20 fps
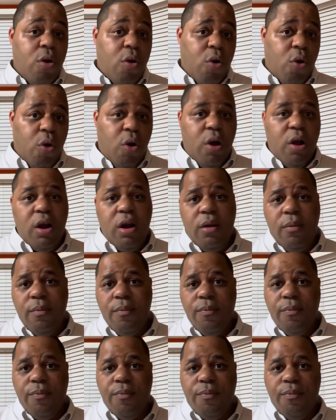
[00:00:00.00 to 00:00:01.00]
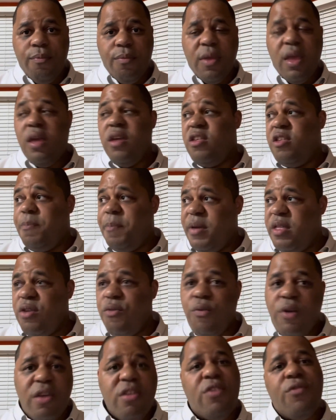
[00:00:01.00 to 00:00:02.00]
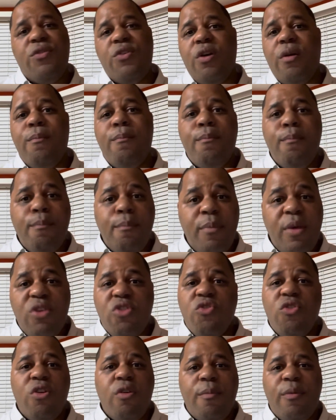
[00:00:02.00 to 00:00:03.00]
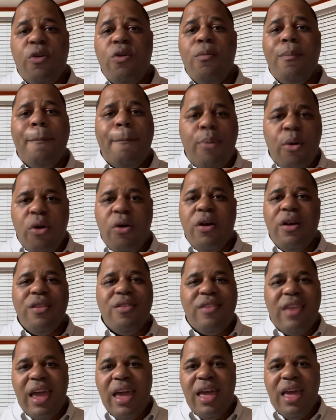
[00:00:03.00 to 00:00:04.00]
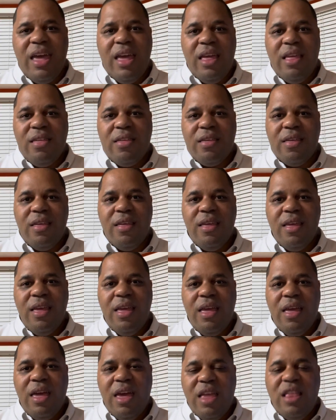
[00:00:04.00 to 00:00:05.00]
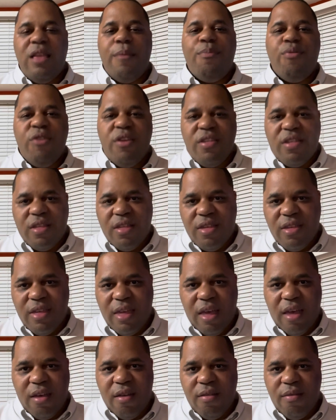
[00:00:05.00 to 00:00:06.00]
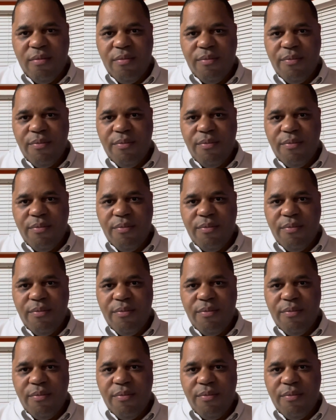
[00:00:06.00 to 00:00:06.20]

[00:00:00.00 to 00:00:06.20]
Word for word: Or spend the rest of your miserable, born days in the prison cell.